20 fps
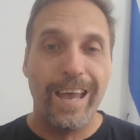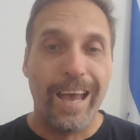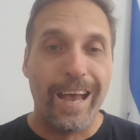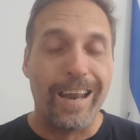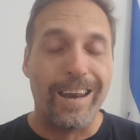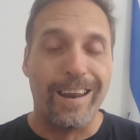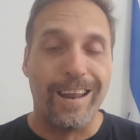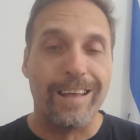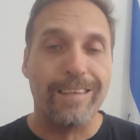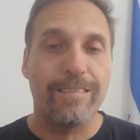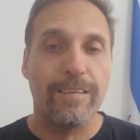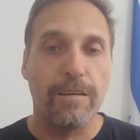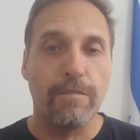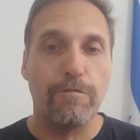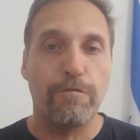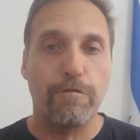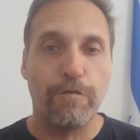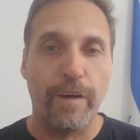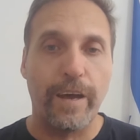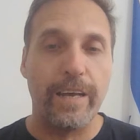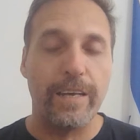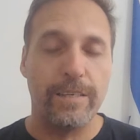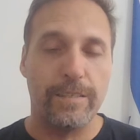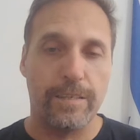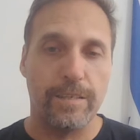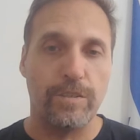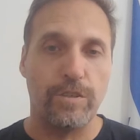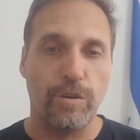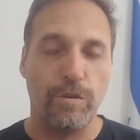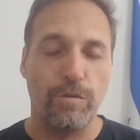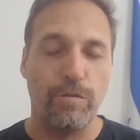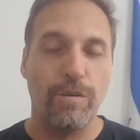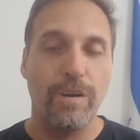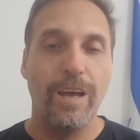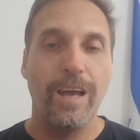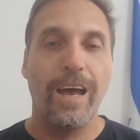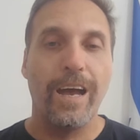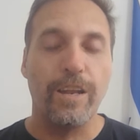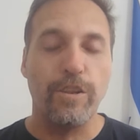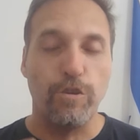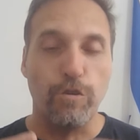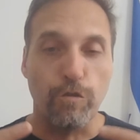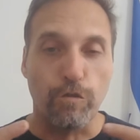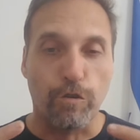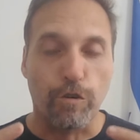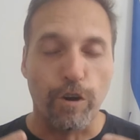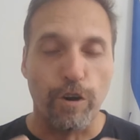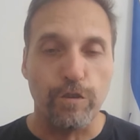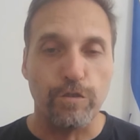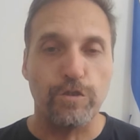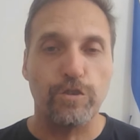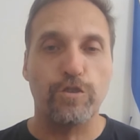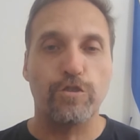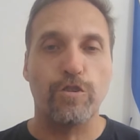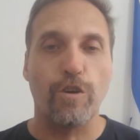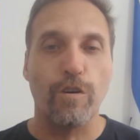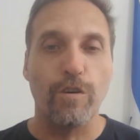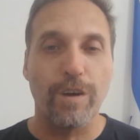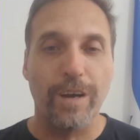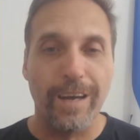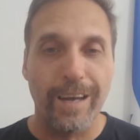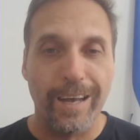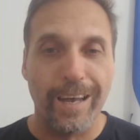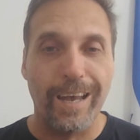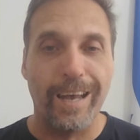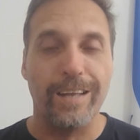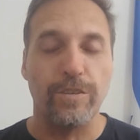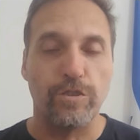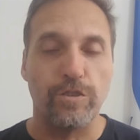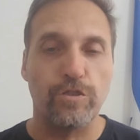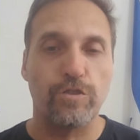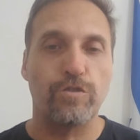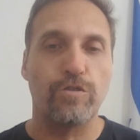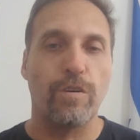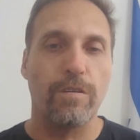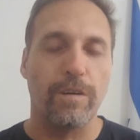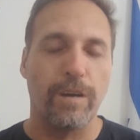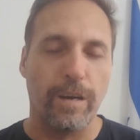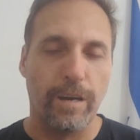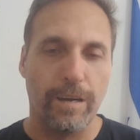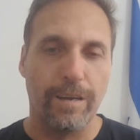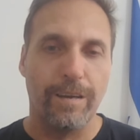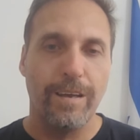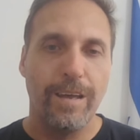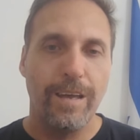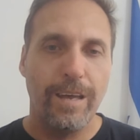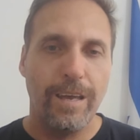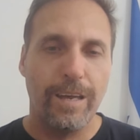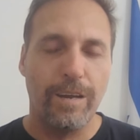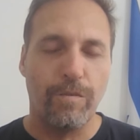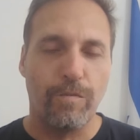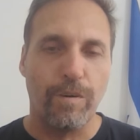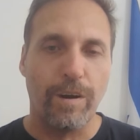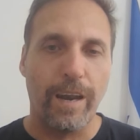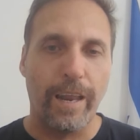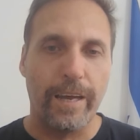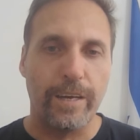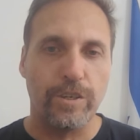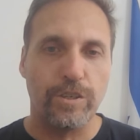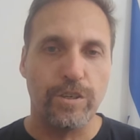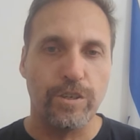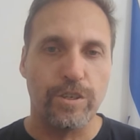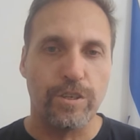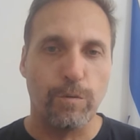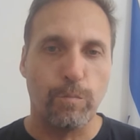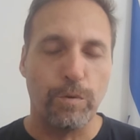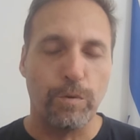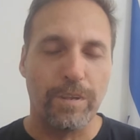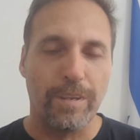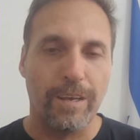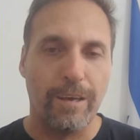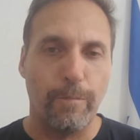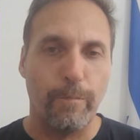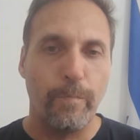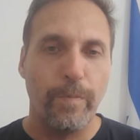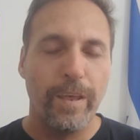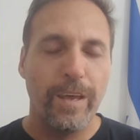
and nothing phases you, and you grow stronger and stronger in relationship with Him.